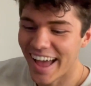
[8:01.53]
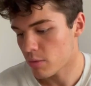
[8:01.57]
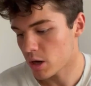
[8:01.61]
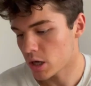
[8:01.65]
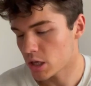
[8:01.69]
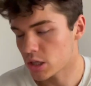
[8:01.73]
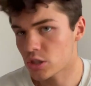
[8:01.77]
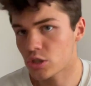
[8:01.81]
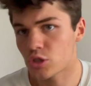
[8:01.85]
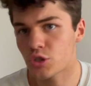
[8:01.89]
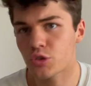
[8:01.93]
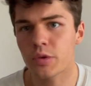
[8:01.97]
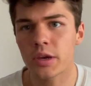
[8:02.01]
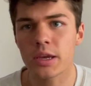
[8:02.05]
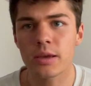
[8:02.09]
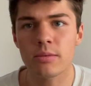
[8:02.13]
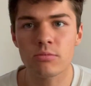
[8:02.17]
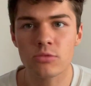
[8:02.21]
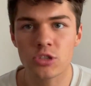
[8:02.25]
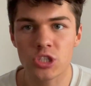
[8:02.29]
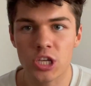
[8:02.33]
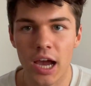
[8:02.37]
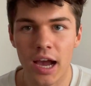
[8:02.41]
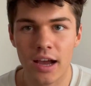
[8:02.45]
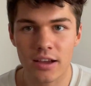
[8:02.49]
Dream
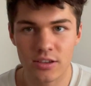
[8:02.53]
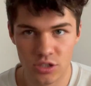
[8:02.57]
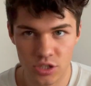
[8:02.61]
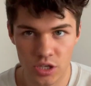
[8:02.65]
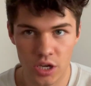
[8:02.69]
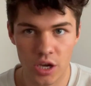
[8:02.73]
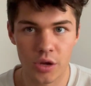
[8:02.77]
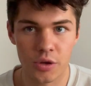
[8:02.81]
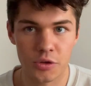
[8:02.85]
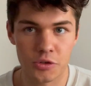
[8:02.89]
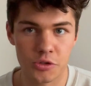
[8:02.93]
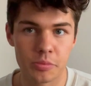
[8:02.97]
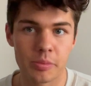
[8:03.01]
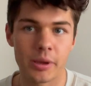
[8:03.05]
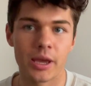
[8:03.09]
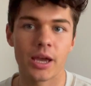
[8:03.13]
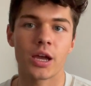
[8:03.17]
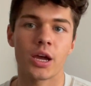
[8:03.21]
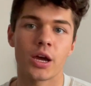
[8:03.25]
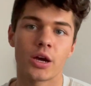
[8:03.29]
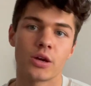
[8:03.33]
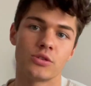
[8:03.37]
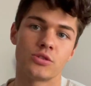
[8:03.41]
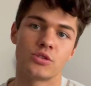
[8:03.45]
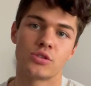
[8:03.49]
chat show to be a
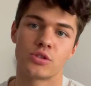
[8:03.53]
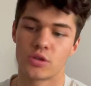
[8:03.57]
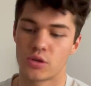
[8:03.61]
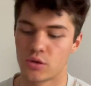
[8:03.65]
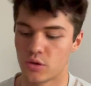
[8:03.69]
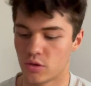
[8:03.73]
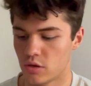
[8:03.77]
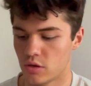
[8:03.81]
guest on.